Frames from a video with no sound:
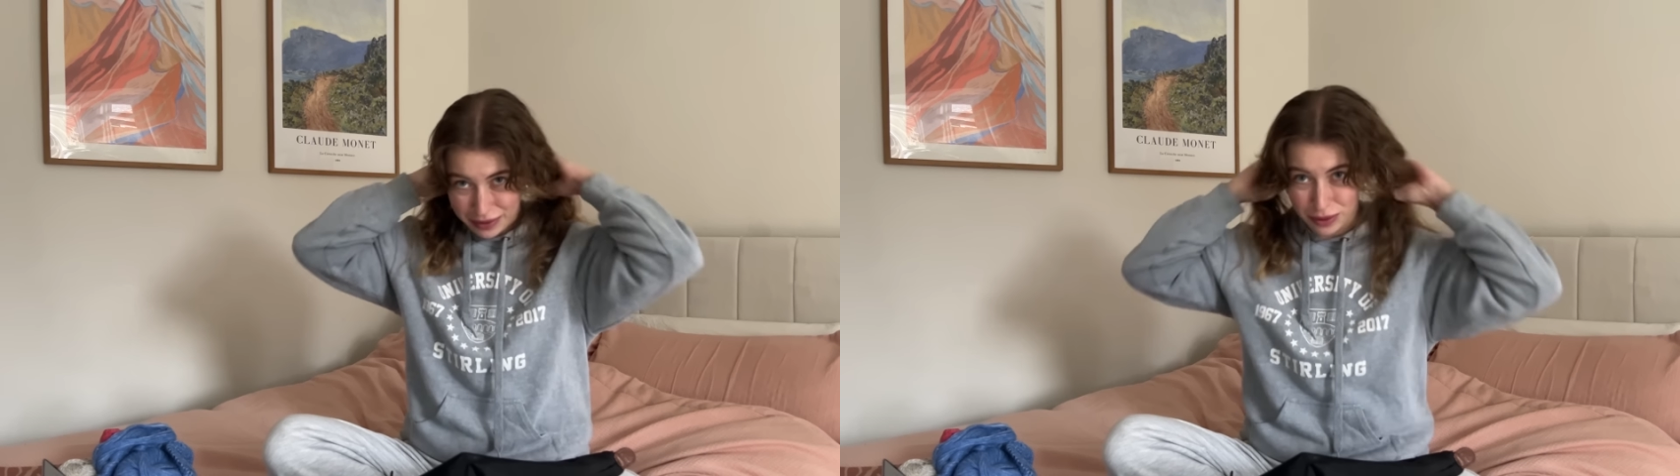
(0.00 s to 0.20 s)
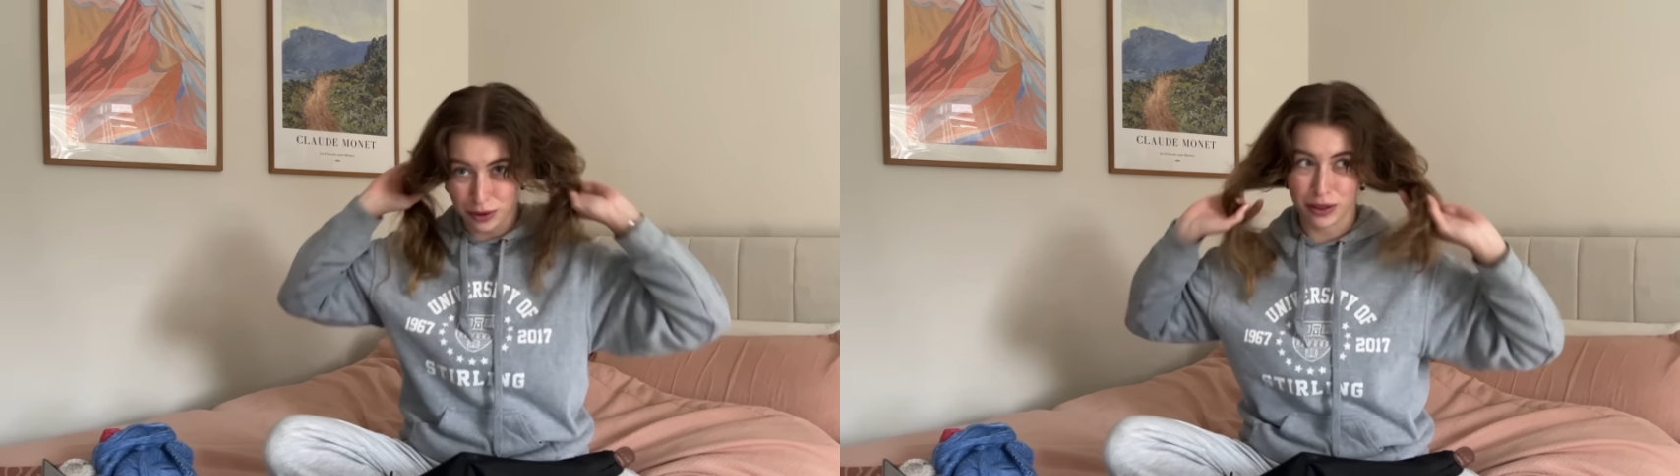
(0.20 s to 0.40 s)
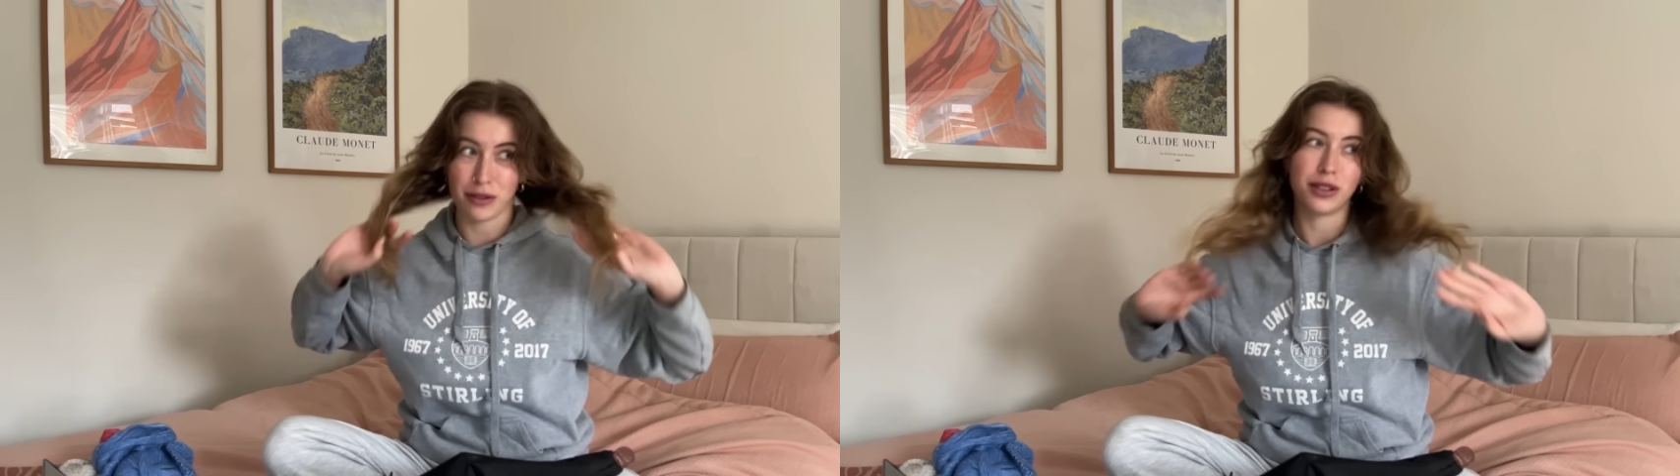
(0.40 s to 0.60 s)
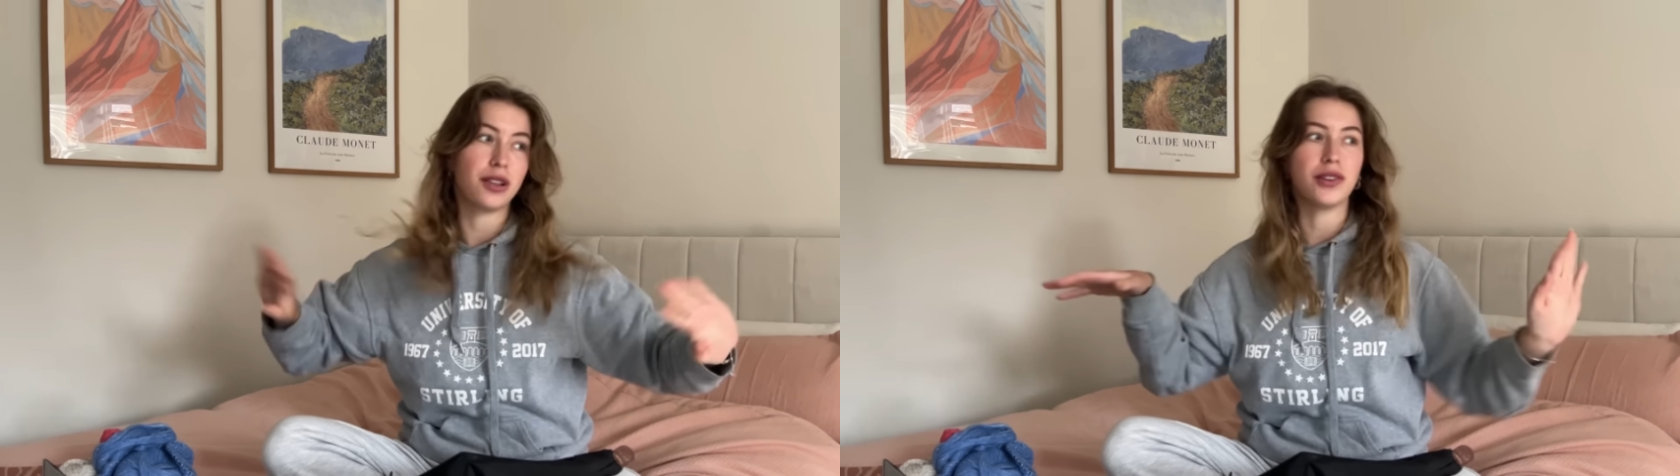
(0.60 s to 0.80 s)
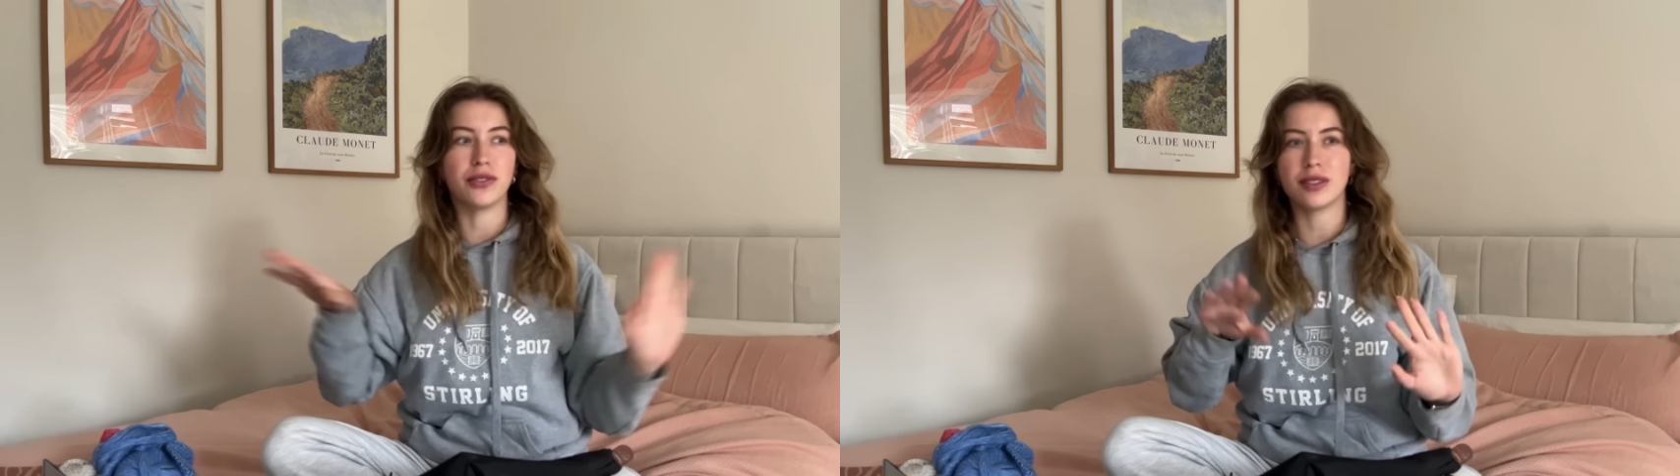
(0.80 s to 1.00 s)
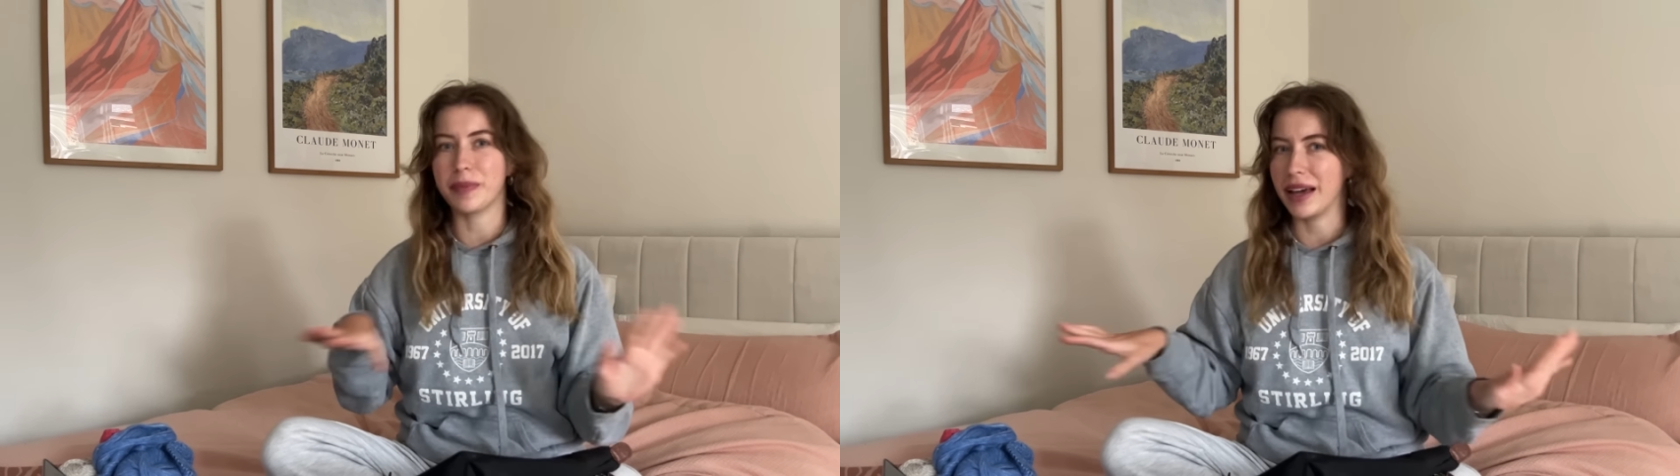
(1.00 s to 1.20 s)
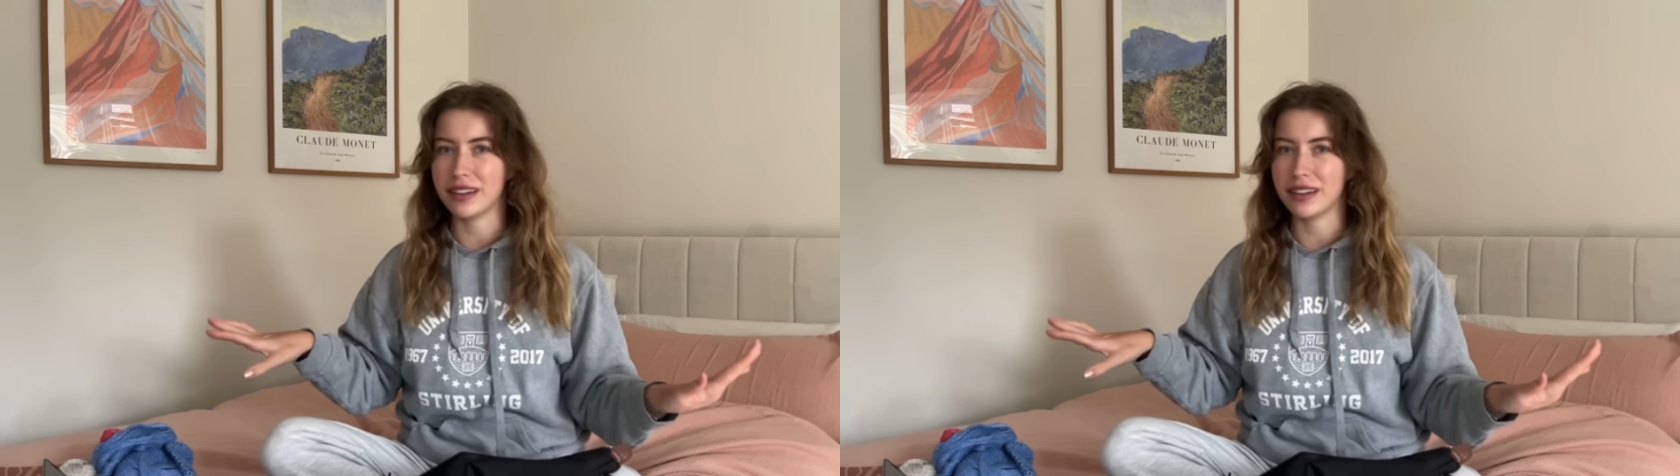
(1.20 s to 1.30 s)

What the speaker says: all those clothes back